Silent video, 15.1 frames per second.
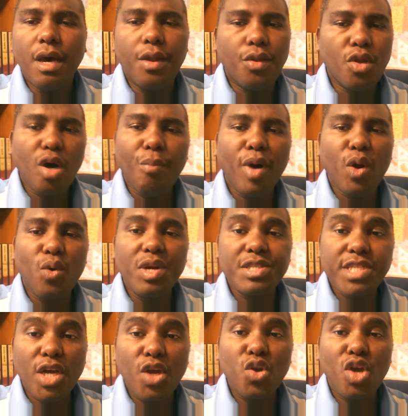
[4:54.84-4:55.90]
Nobody will
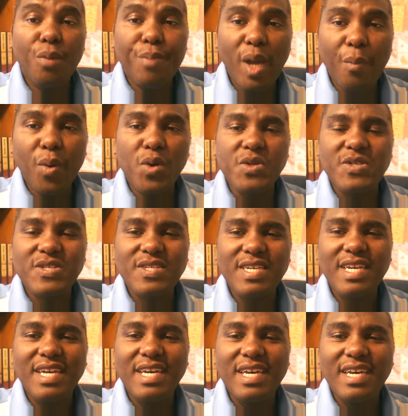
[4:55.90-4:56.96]
tell you your purpose
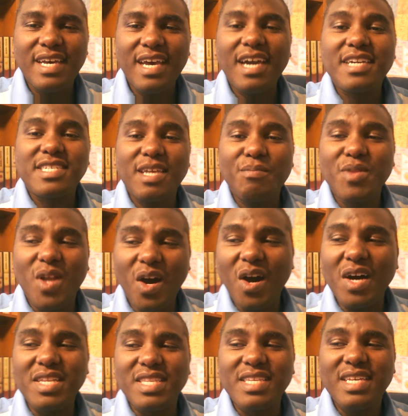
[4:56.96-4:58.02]
except
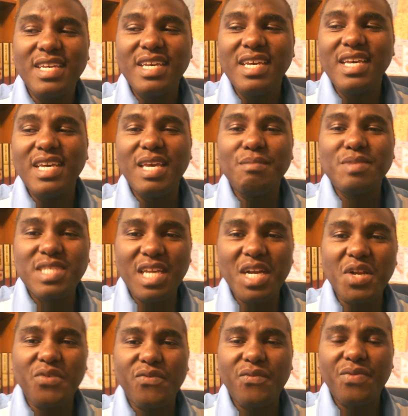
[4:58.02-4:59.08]
God
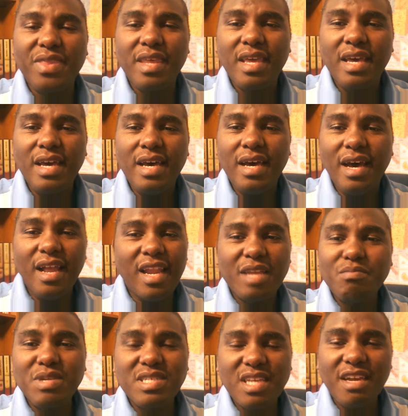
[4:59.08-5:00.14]
himself. And let
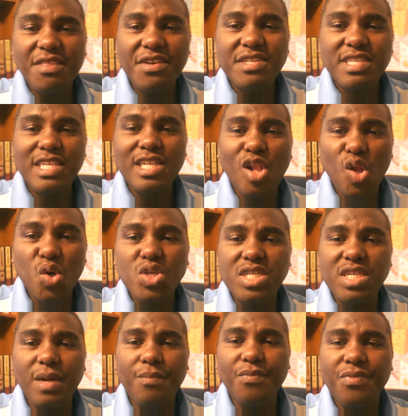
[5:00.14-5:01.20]
me say this
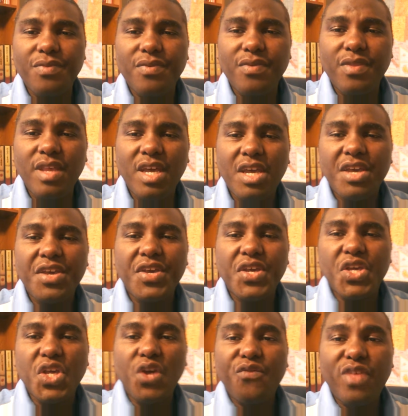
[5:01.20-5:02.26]
closure.
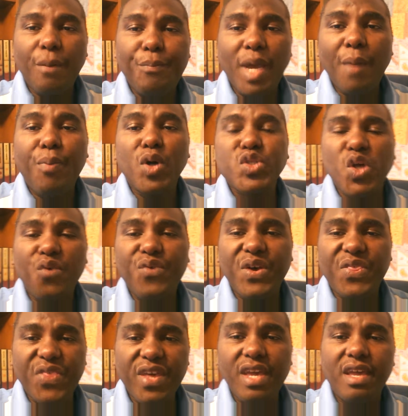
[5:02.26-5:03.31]
If the purpose of a
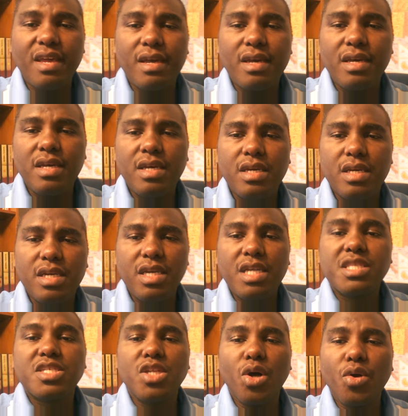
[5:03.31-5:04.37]
thing,
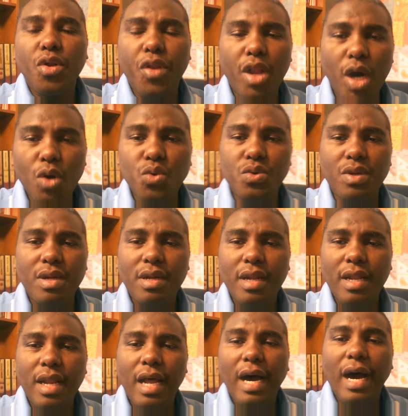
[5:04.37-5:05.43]
it's not known,
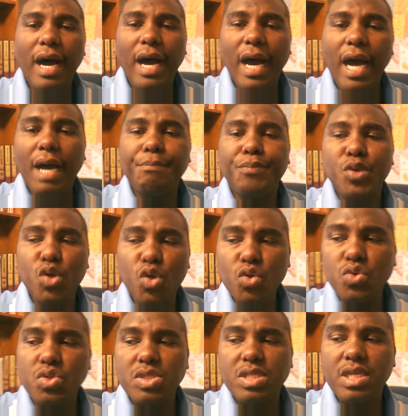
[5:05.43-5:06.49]

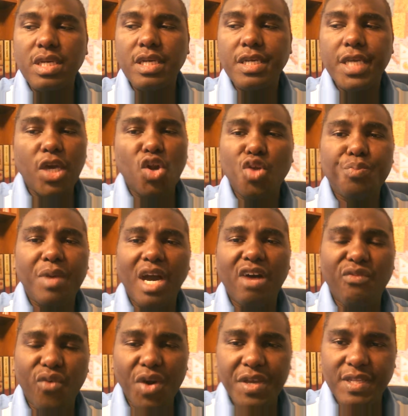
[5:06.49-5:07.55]
abuse cannot be
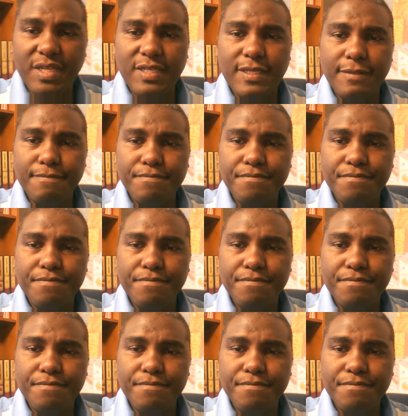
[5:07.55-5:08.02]
avoided.